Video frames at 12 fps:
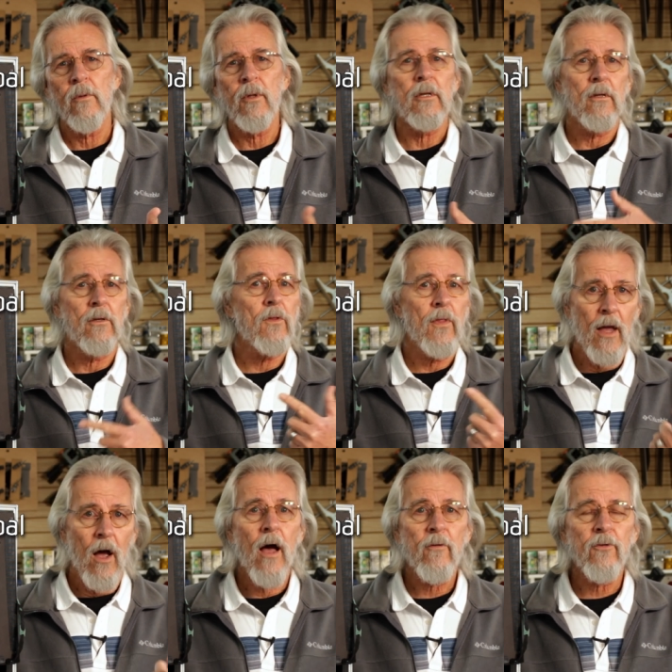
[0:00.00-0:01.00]
I mean, do they
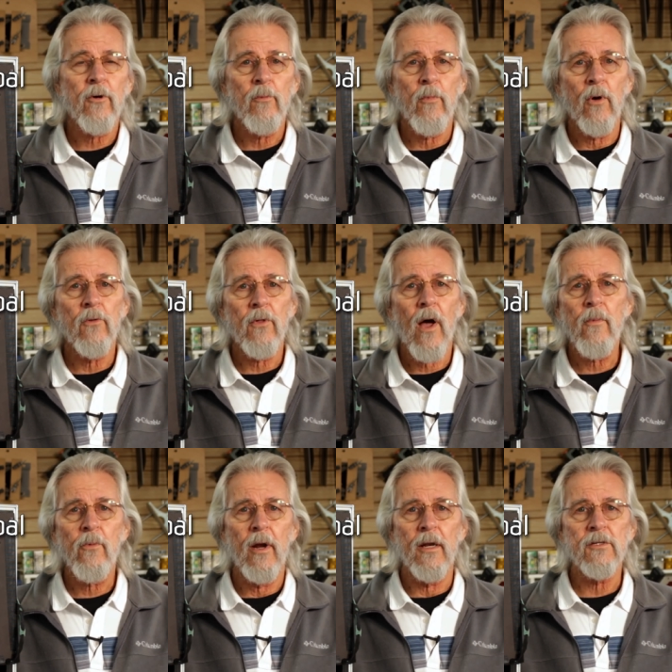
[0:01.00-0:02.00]
offer both
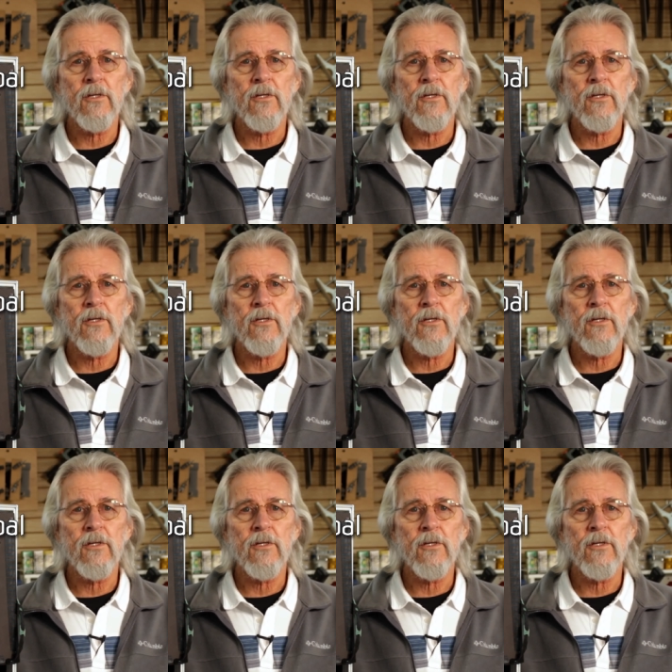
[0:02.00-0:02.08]
operating